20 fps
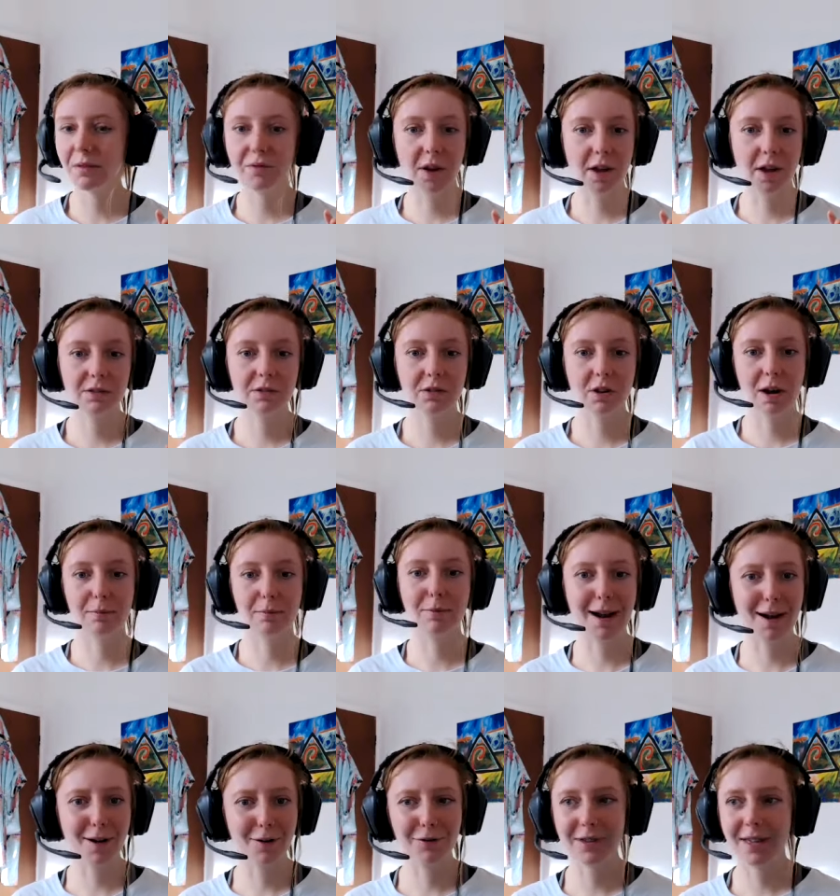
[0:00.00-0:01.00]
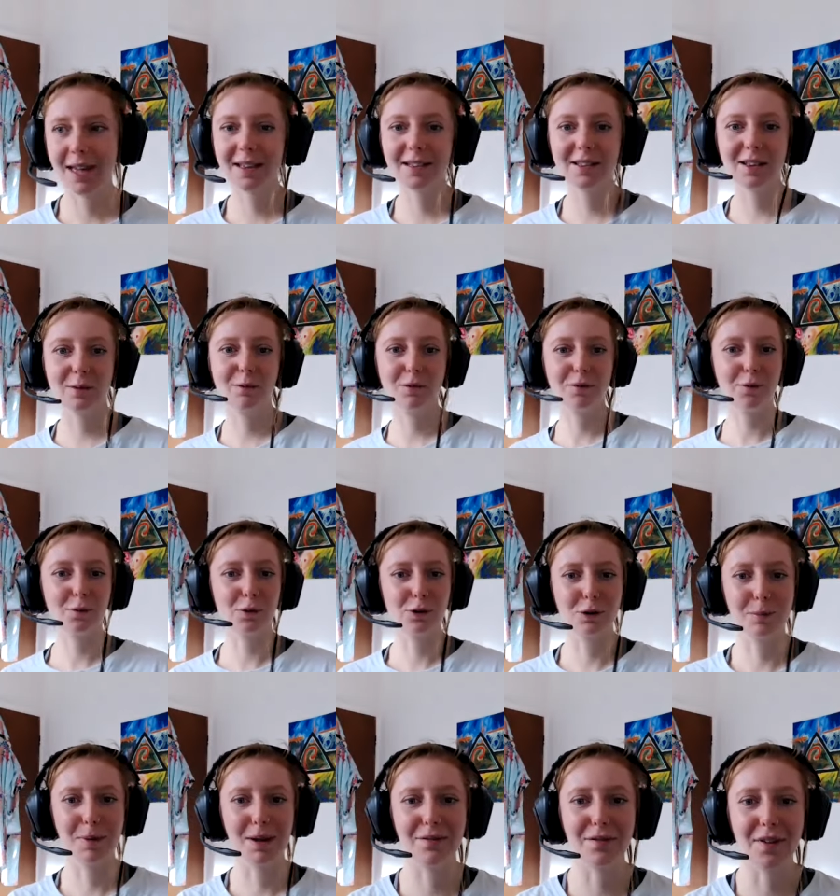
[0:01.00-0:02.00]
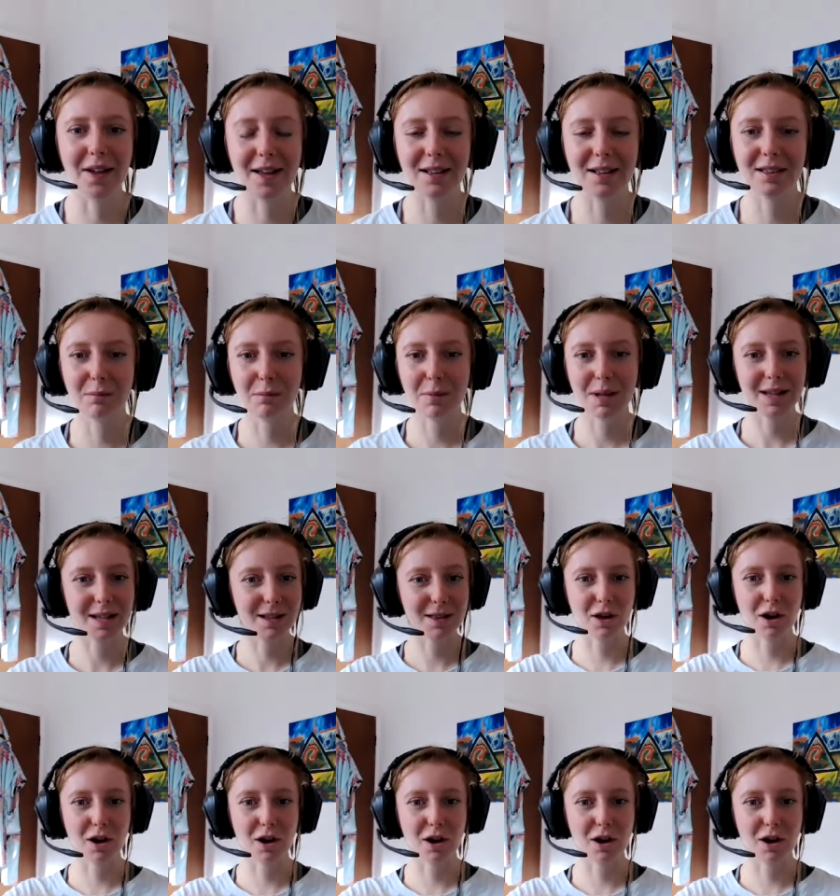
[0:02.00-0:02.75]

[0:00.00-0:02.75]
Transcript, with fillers: the first time round. Yes, I will fall on my face a million